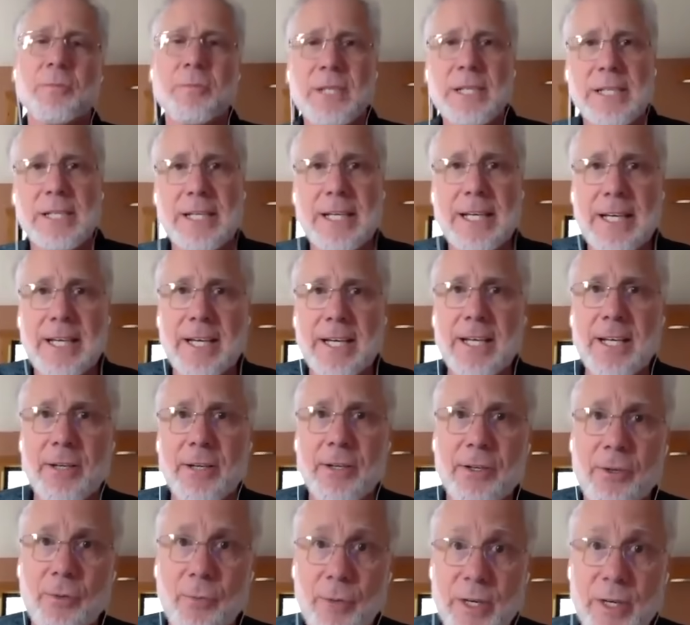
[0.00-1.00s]
me
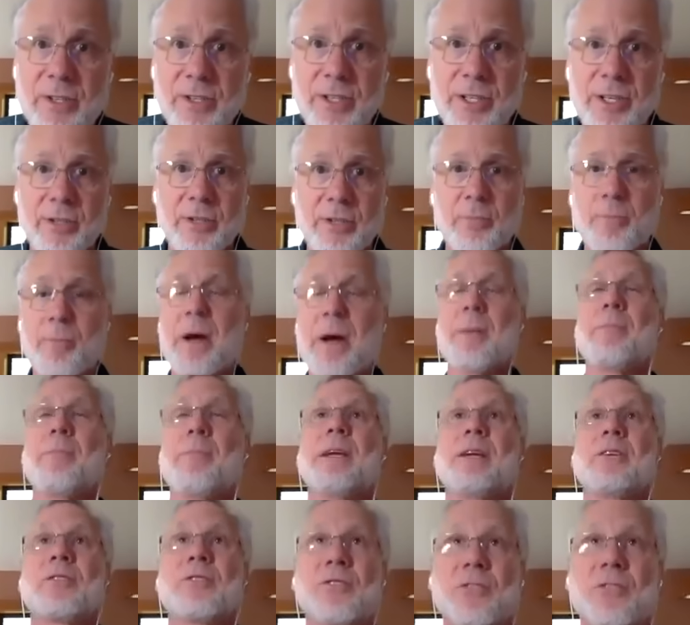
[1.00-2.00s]
in your recent years by
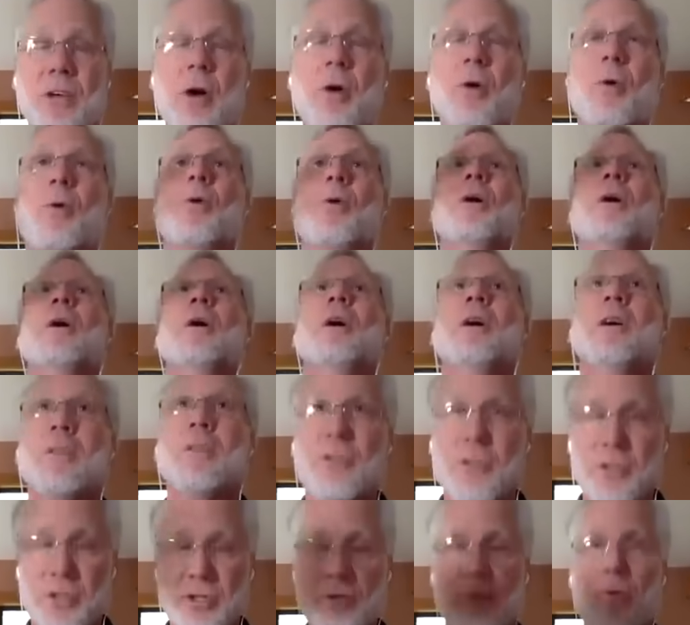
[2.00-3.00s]
being so
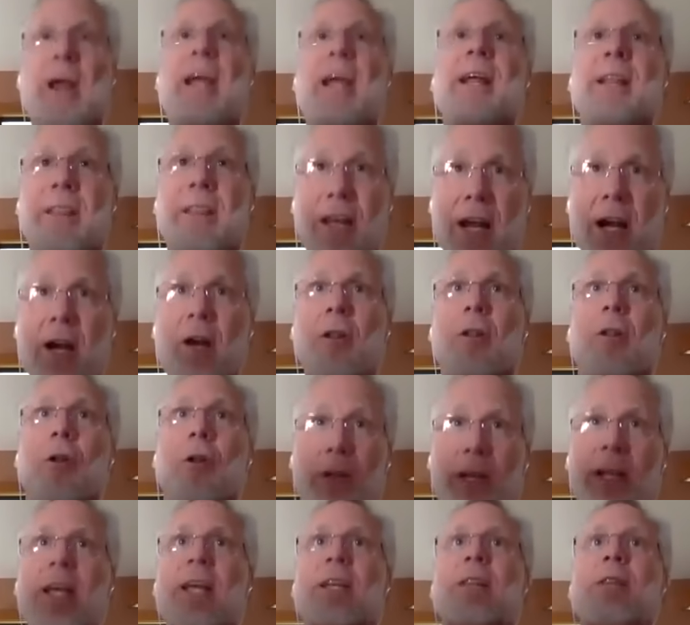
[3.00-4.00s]
straight there,
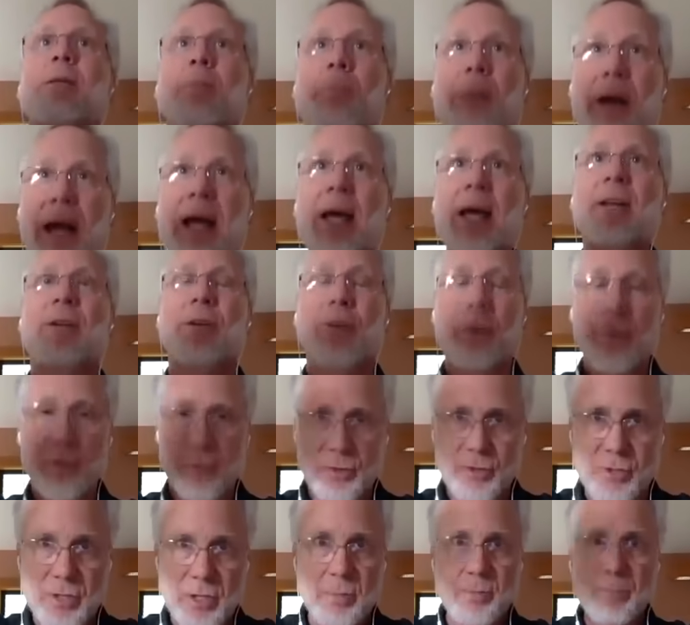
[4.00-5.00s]
looking at the bad
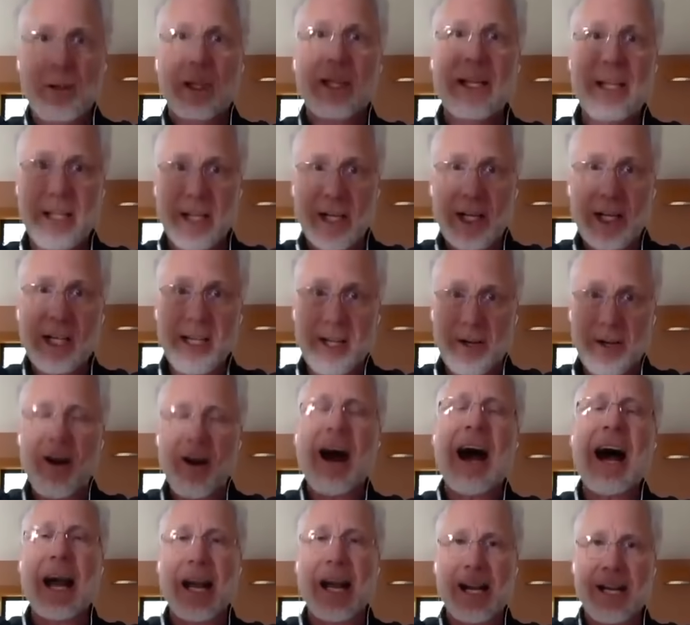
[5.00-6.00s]
news, completely
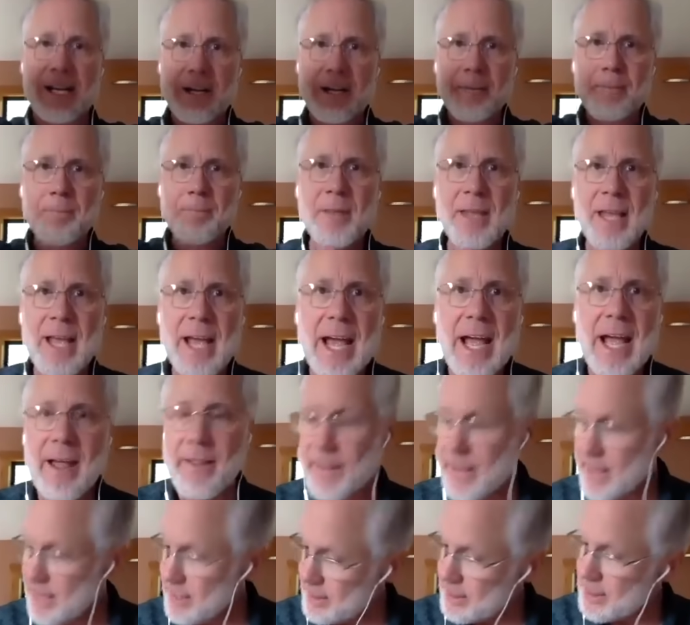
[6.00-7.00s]
clear-eyed, and
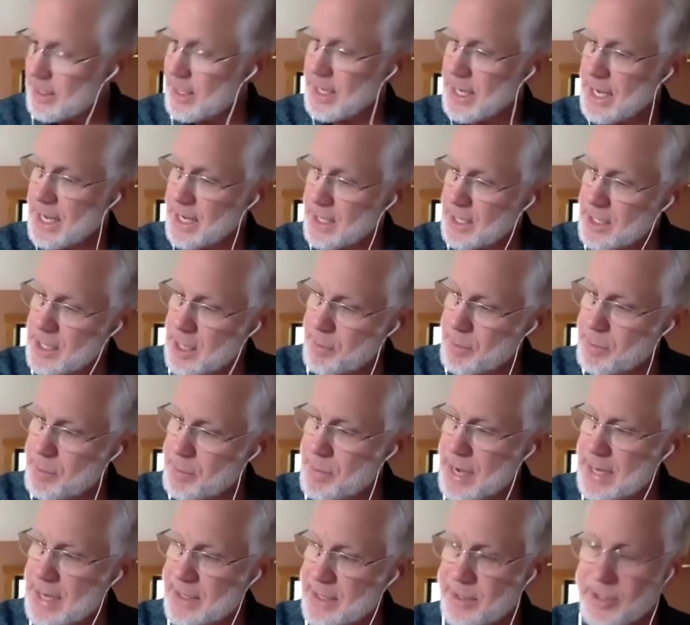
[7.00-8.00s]
then again, coming
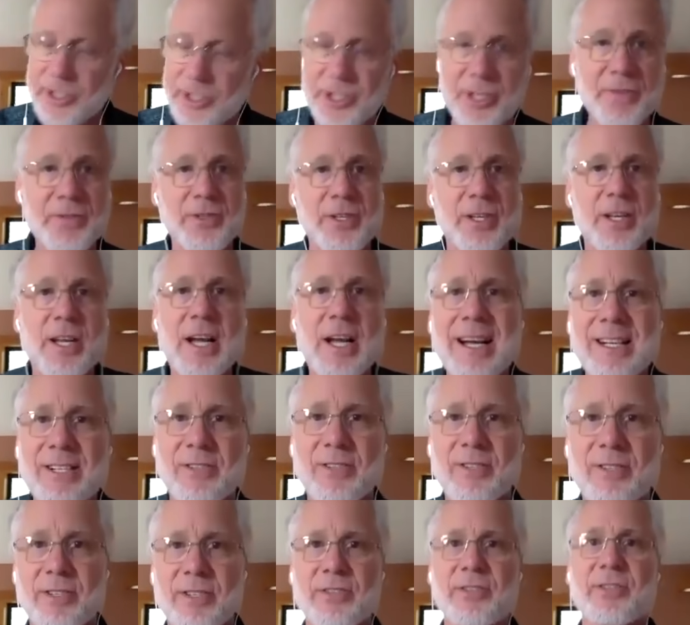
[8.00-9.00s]
back to the shifts in
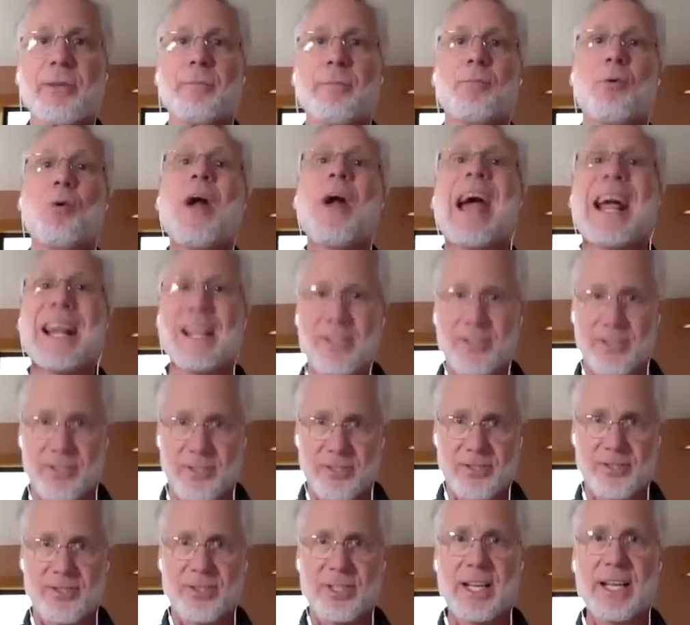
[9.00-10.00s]
consciousness and
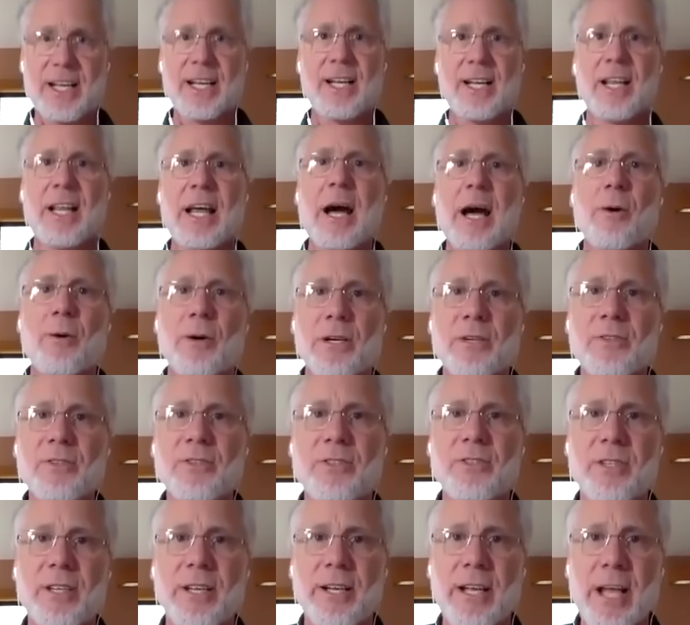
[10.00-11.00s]
practices that can allow
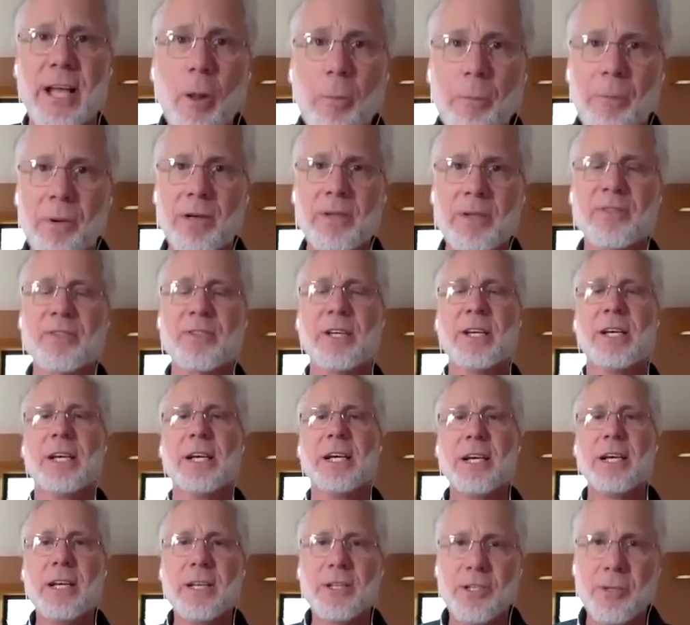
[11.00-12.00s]
us, that help us
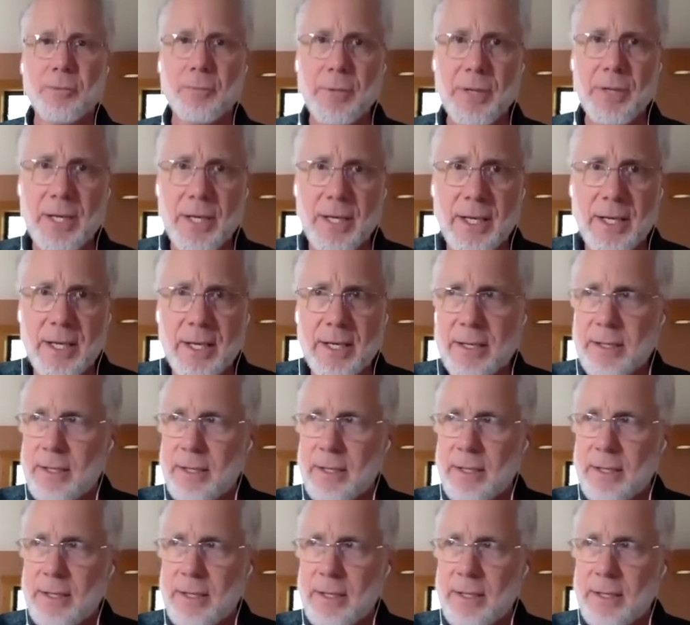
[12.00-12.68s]
to be